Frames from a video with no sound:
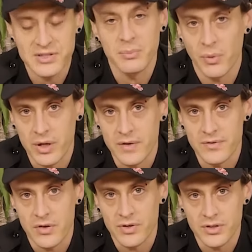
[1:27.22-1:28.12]
the point of
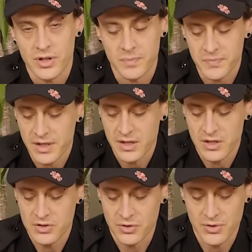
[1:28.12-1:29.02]
no return.
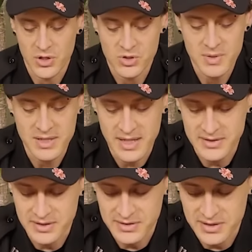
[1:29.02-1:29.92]
So those would be the
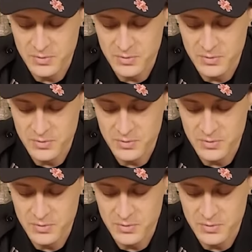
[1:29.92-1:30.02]
instances